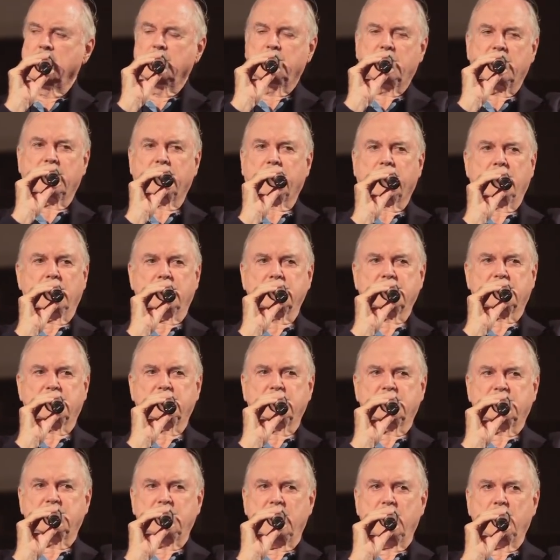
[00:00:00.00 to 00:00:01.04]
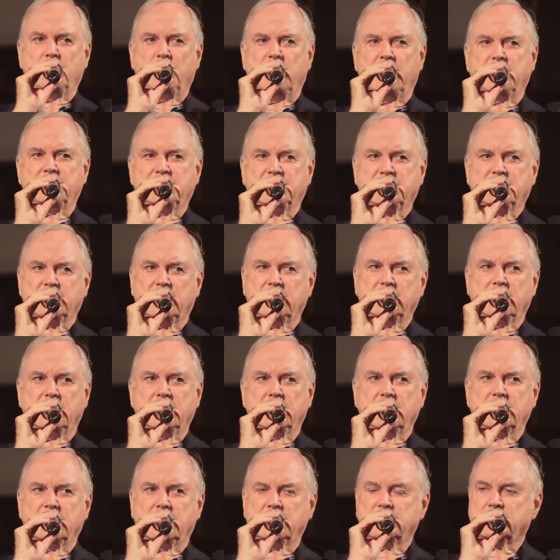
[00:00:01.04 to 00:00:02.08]
But of course there was no way of
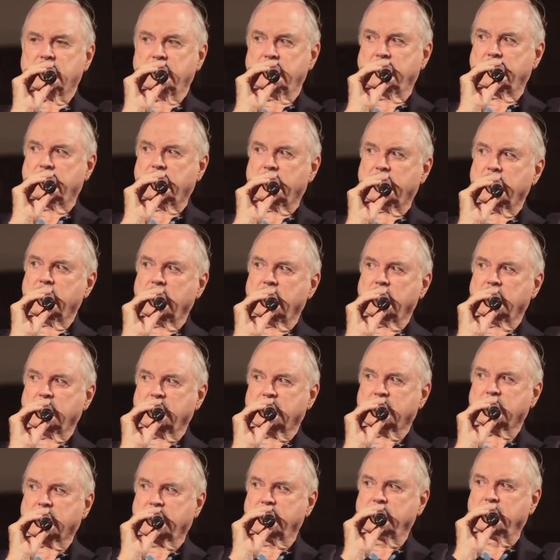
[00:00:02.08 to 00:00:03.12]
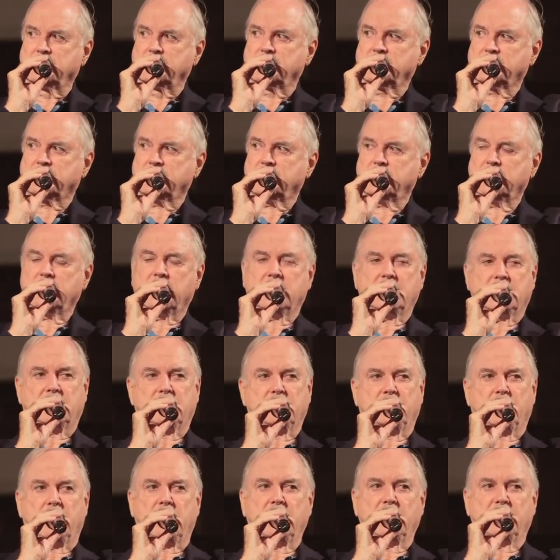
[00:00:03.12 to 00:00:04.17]
studying that sort of thing at school, so I had to
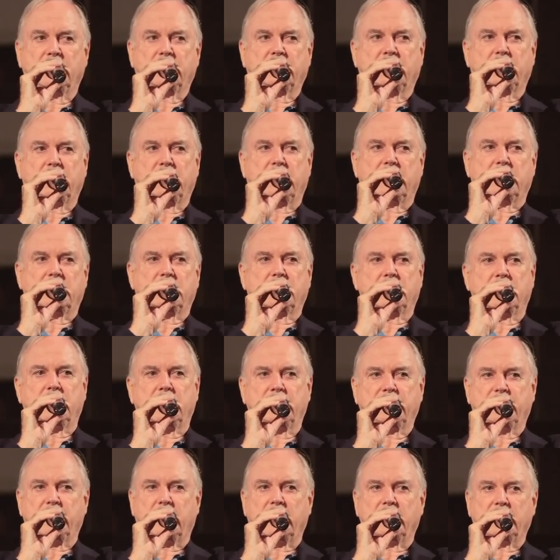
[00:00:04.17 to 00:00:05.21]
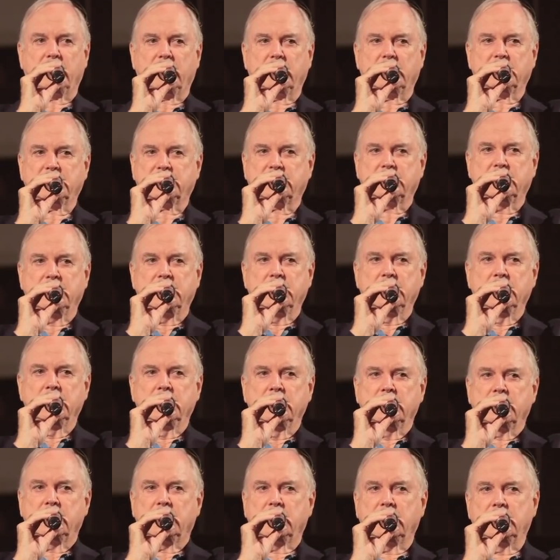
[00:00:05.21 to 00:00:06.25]
wait for about 25 years
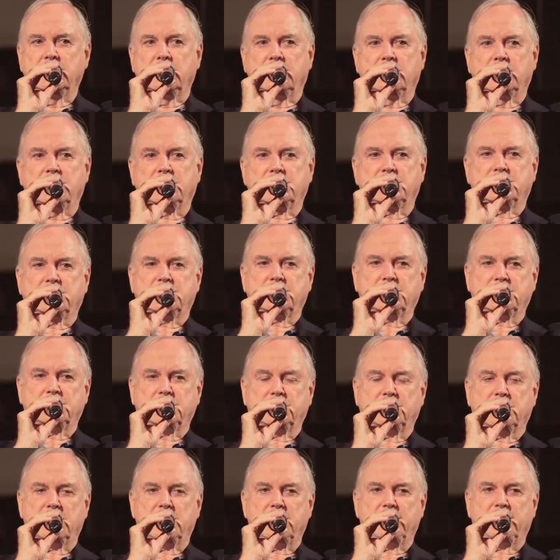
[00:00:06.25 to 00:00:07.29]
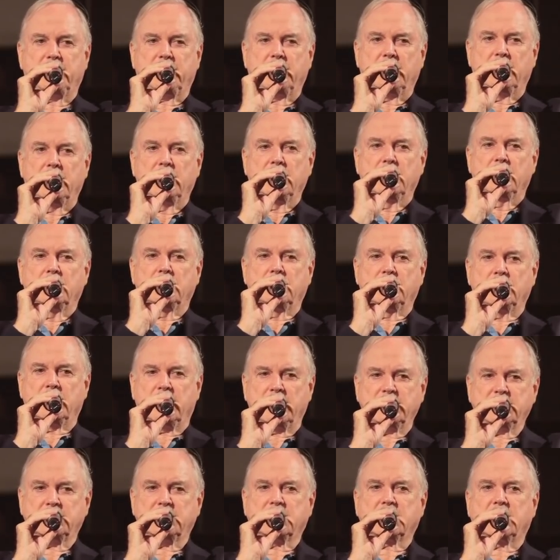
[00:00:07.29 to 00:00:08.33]
in order to
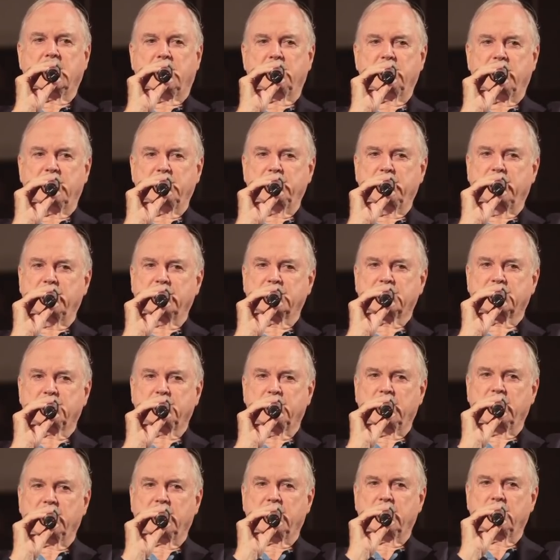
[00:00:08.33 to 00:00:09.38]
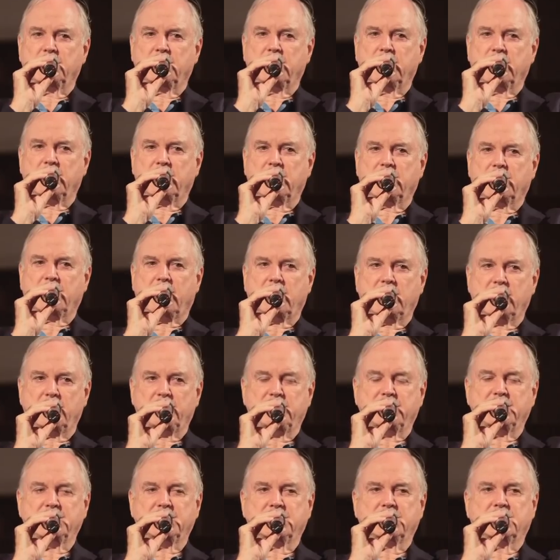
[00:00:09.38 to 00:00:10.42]
write a couple of books with a
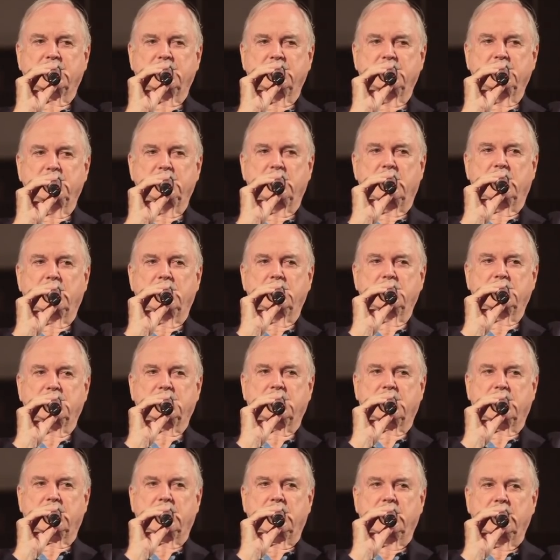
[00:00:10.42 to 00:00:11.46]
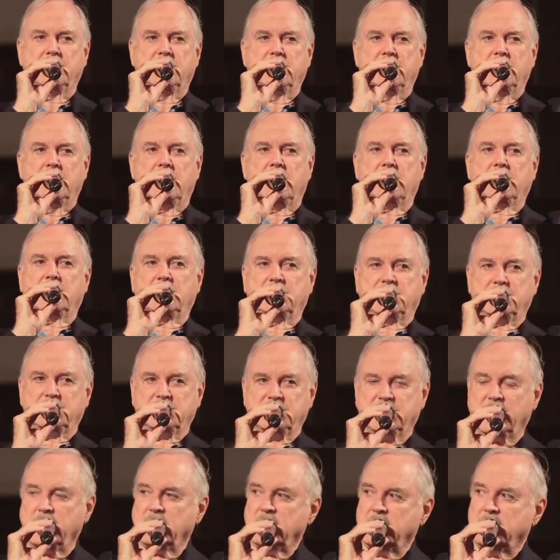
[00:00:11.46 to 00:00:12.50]
therapist who's I had
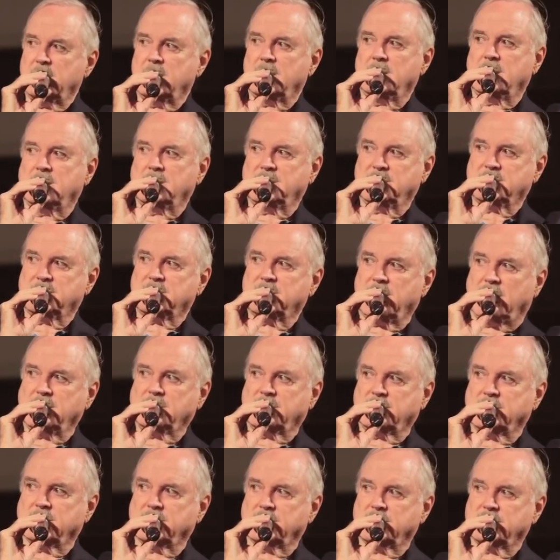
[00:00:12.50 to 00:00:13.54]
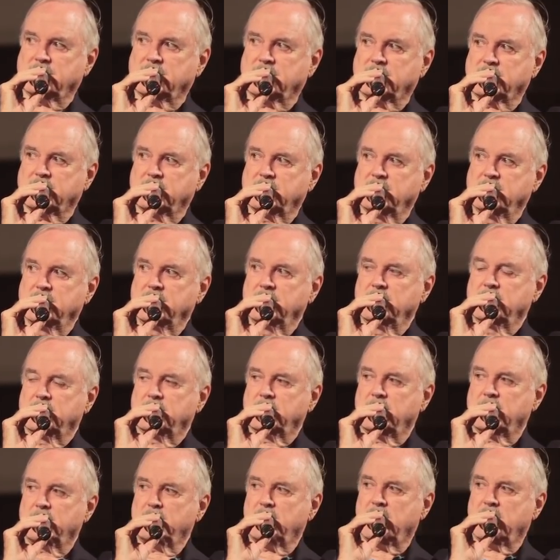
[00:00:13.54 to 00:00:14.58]
attended his sessions when